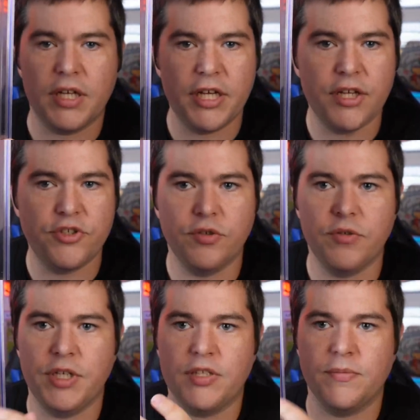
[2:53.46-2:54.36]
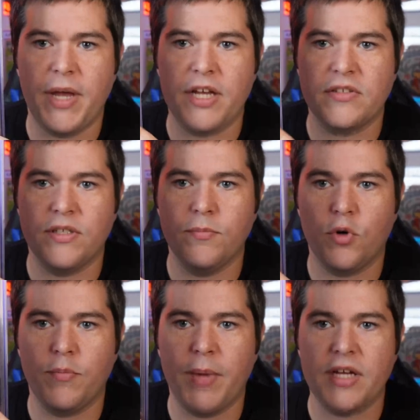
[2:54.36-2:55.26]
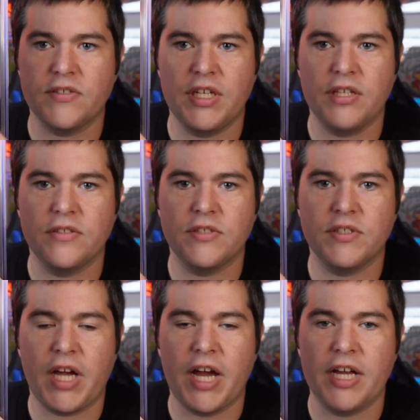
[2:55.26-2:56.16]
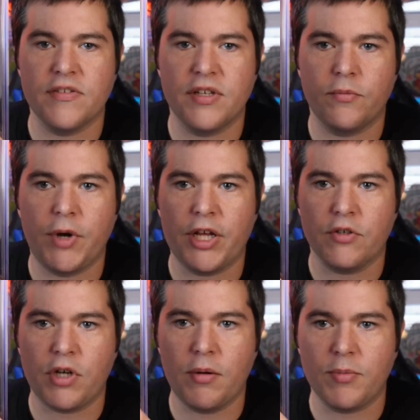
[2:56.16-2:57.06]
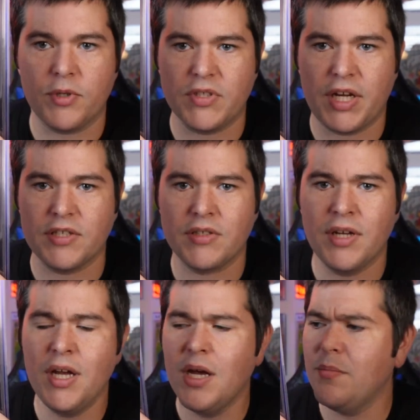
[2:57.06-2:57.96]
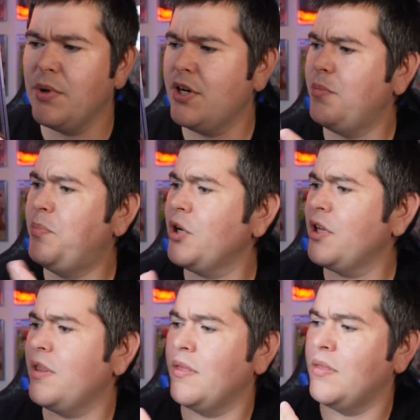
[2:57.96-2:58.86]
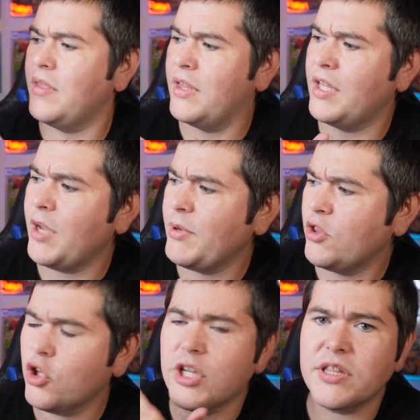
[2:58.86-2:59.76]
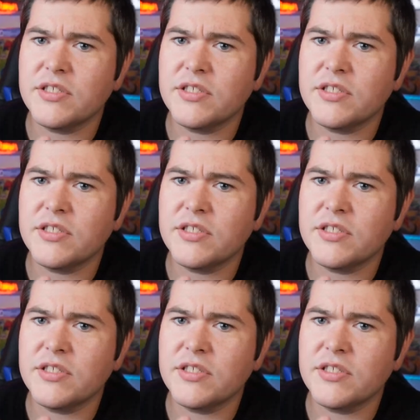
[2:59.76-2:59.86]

issue, it's more magazine size than a regular comic book size. But in a book, look at the